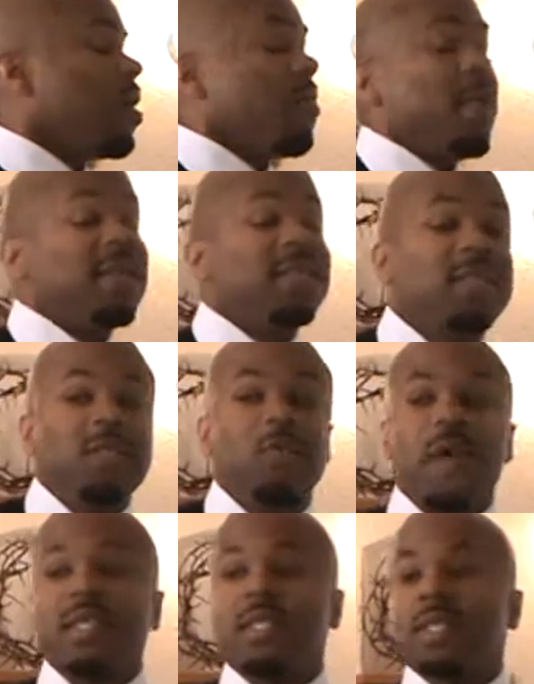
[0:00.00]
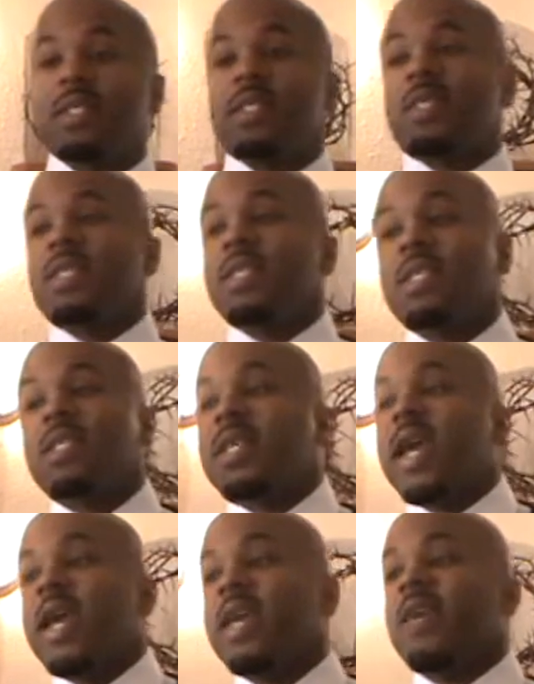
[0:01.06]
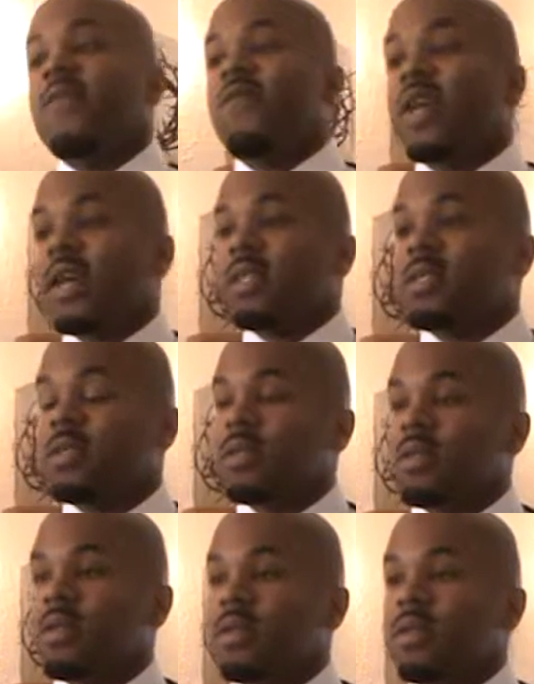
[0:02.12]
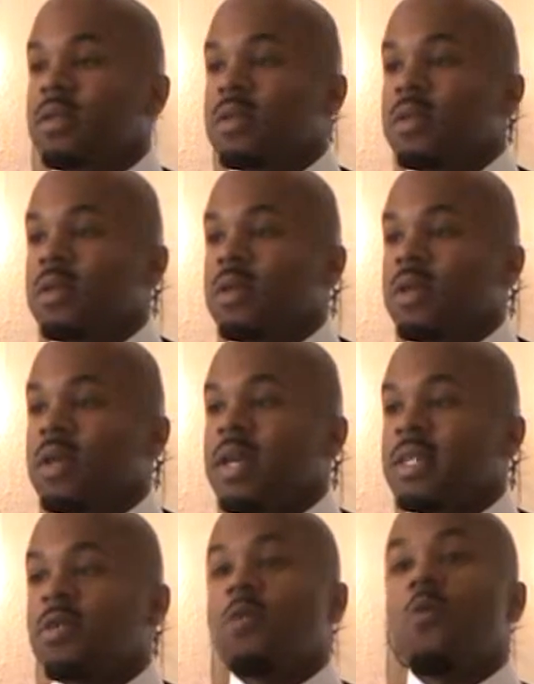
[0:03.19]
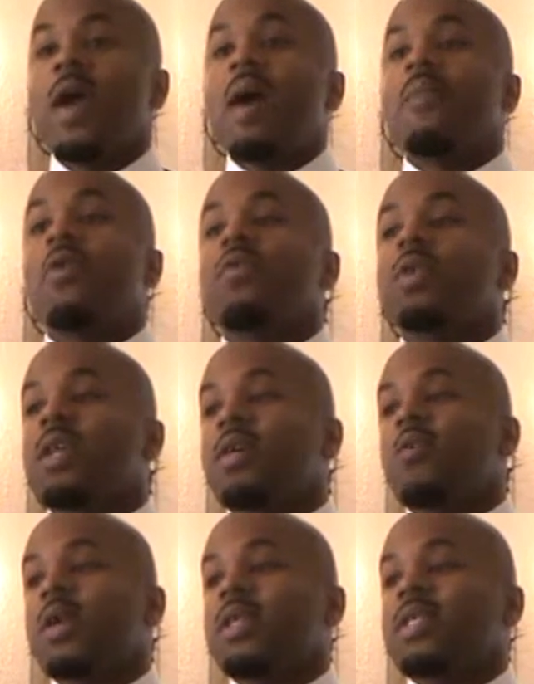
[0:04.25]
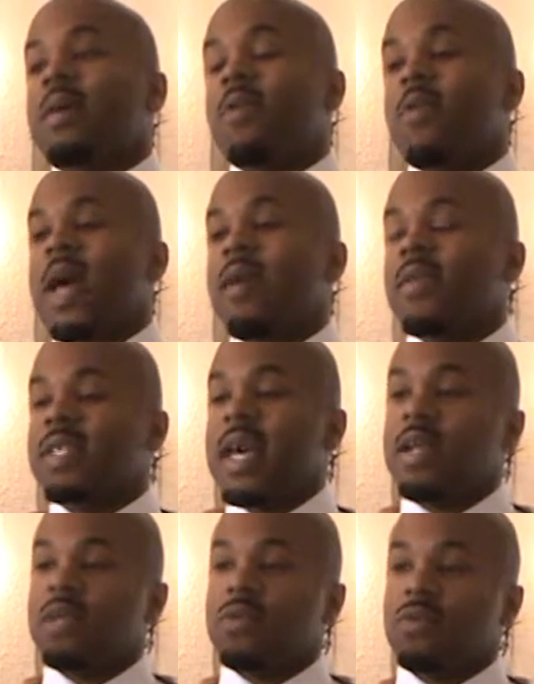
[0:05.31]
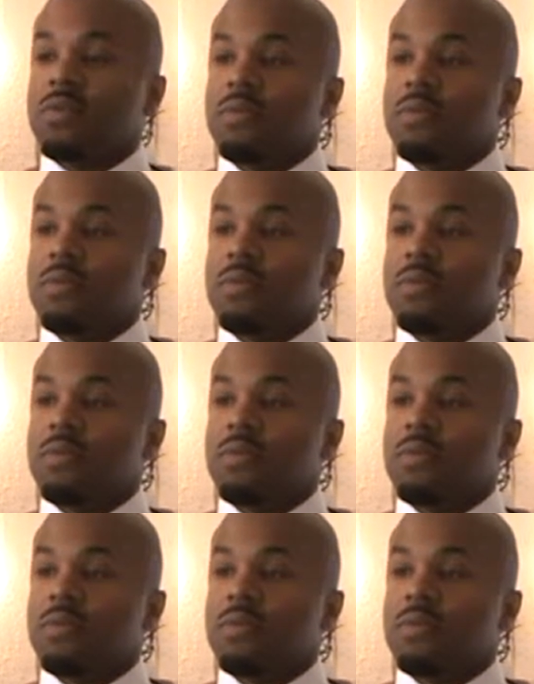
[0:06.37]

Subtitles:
My situation is just can't get fixed. And so the way I'm going to deal with it is I'm going to have this attitude.